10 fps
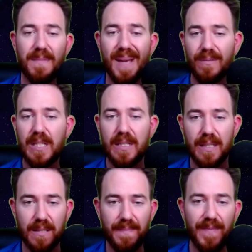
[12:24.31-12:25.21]
bounty
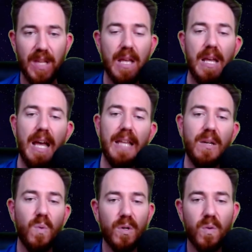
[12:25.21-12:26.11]
system, and they
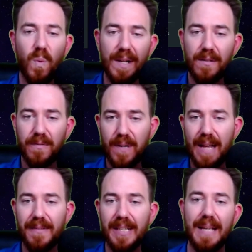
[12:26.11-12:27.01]
work well for
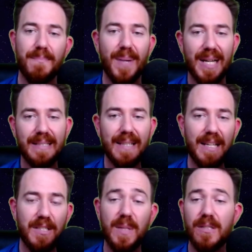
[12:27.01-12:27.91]
having a
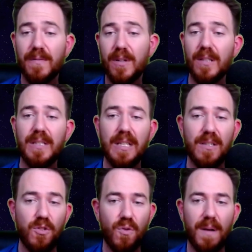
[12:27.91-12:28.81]
bite-sized piece of content
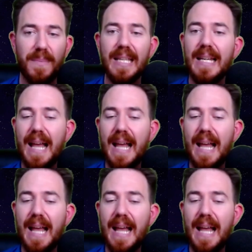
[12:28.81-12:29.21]
to drop in and